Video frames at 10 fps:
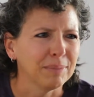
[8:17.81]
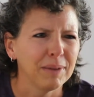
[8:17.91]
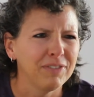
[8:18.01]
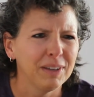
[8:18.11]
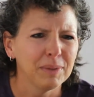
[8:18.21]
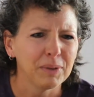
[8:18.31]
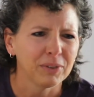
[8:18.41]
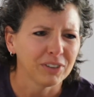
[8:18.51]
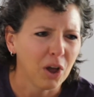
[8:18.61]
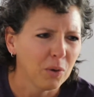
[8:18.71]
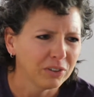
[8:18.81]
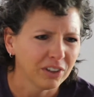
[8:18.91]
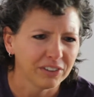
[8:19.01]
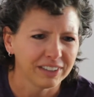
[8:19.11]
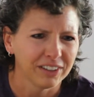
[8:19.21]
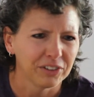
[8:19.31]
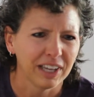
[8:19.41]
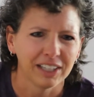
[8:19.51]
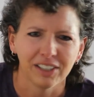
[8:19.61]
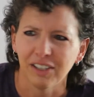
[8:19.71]
My family wasn't always all together
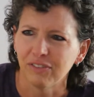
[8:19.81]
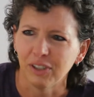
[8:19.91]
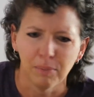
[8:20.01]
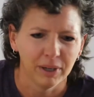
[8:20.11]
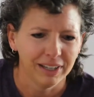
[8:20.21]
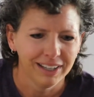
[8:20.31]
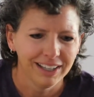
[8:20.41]
that gifted, and